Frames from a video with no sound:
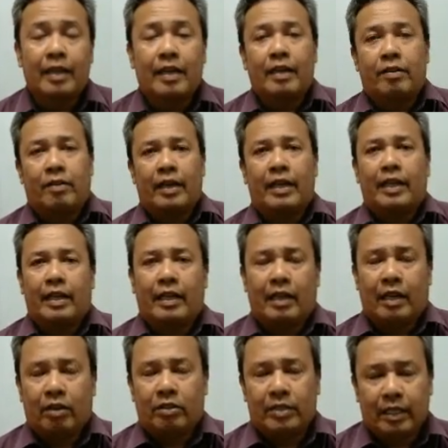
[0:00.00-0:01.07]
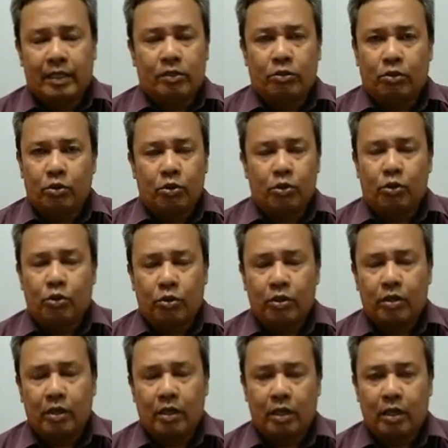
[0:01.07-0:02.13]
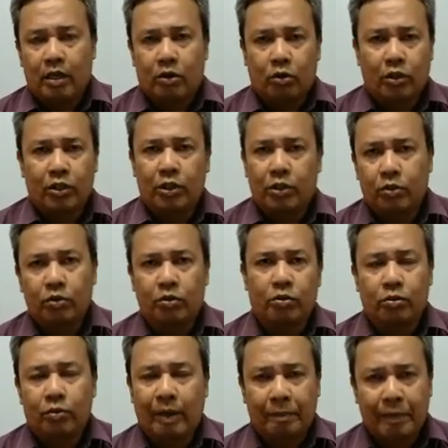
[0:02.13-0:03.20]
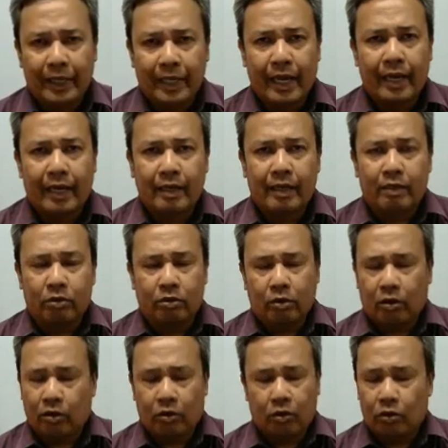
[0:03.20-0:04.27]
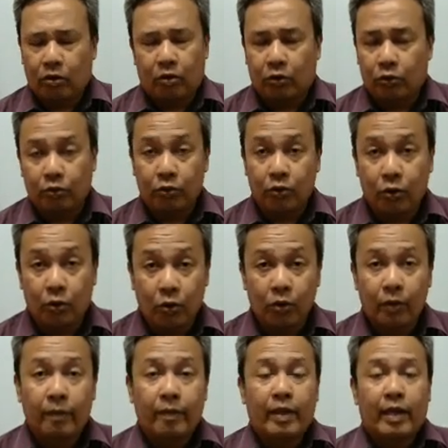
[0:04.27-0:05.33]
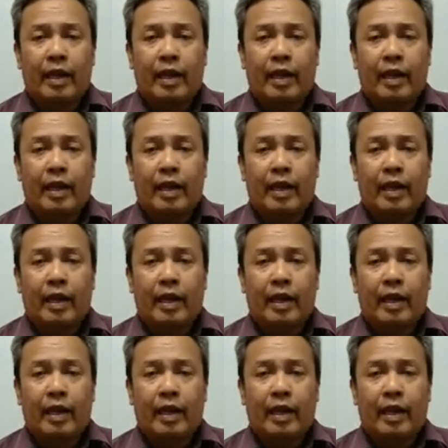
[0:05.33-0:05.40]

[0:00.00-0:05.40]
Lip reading: Right? It allows that to continue to replicate or to grow.